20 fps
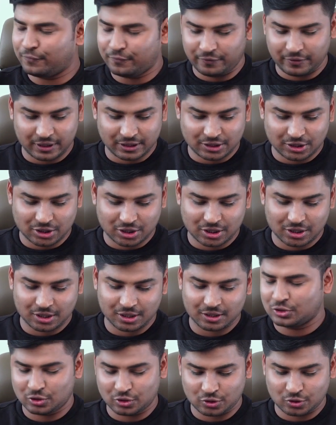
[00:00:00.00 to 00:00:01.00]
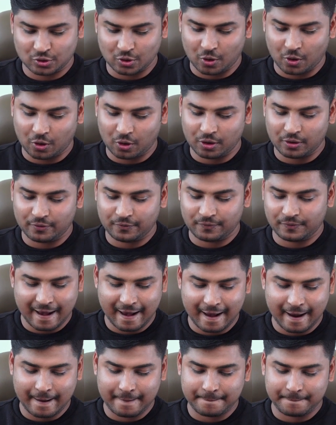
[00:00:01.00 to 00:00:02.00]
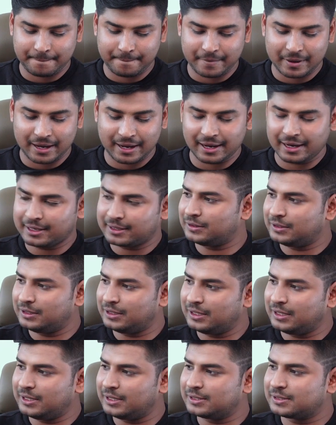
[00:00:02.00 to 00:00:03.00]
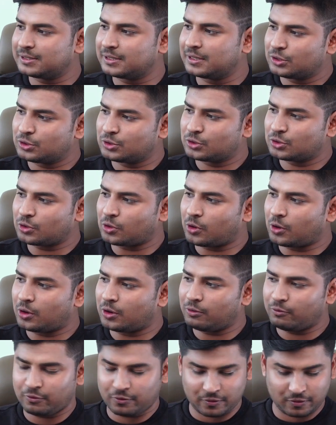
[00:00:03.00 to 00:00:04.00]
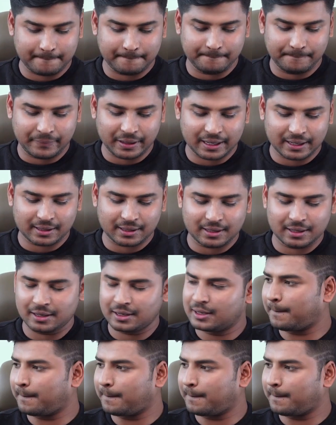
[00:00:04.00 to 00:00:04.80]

which solve and make these solve big